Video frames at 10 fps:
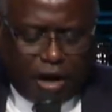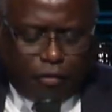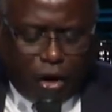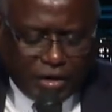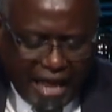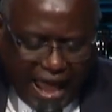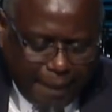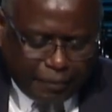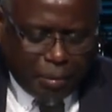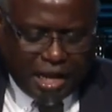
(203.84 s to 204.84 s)
of our
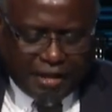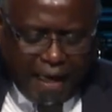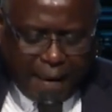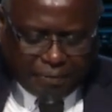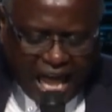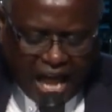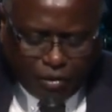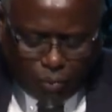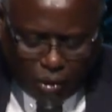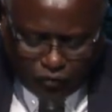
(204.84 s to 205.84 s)
names many times came
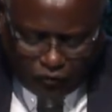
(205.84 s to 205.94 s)
from what